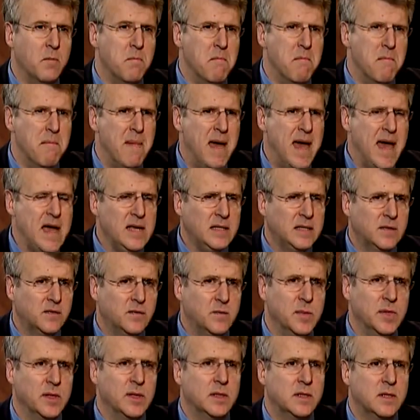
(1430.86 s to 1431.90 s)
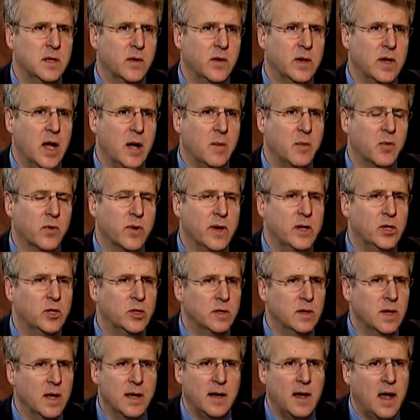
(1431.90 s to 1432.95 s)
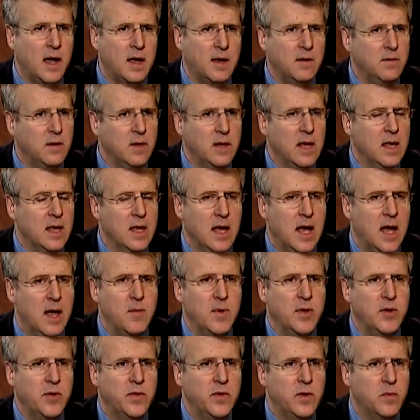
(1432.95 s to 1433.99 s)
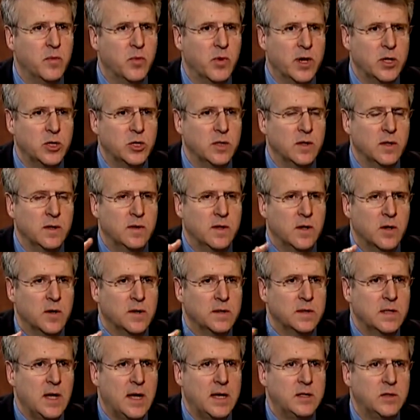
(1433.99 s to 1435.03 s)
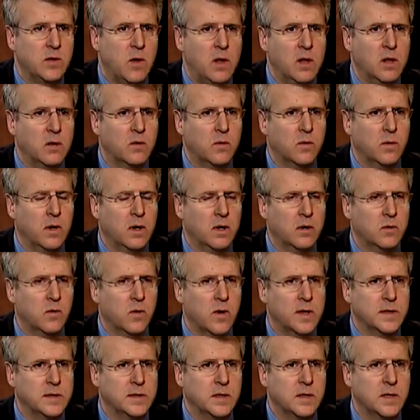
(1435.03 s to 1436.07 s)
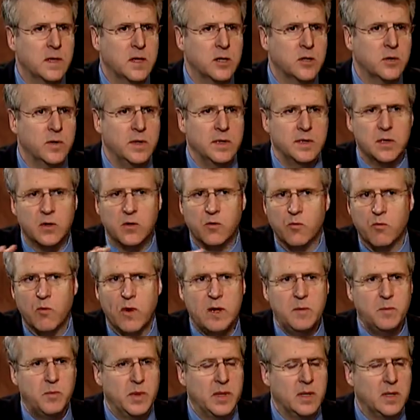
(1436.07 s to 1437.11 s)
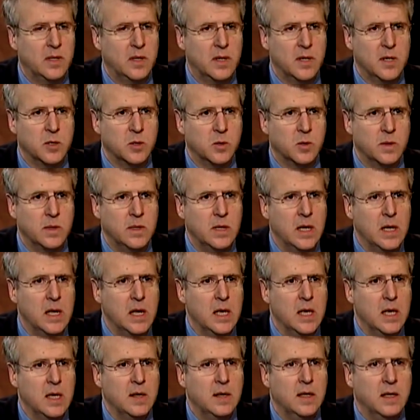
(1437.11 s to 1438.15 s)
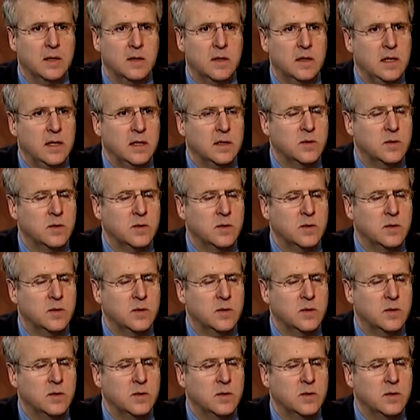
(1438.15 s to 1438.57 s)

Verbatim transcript: a massive military operation? I'm under the impression that there are sites all across the country. It's a great big country. The